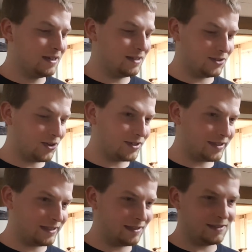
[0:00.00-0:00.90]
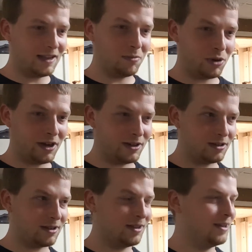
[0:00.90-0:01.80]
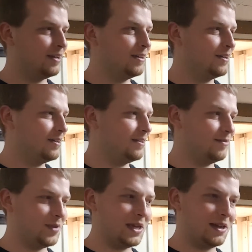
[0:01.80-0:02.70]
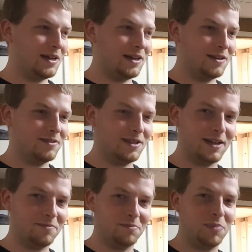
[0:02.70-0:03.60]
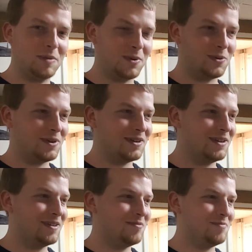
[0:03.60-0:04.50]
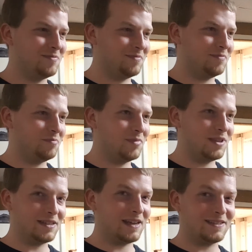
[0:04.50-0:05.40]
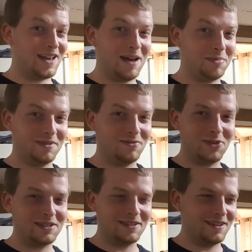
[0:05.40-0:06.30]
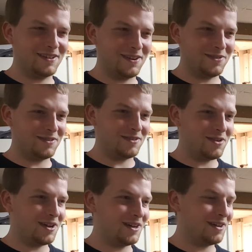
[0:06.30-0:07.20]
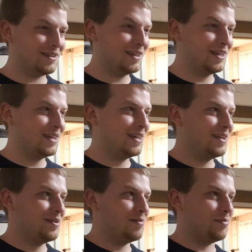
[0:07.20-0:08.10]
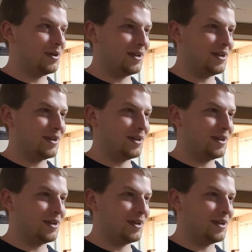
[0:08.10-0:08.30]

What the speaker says: as long as it's the same product. And yeah, people want to this hasn't happened recently, nothing, but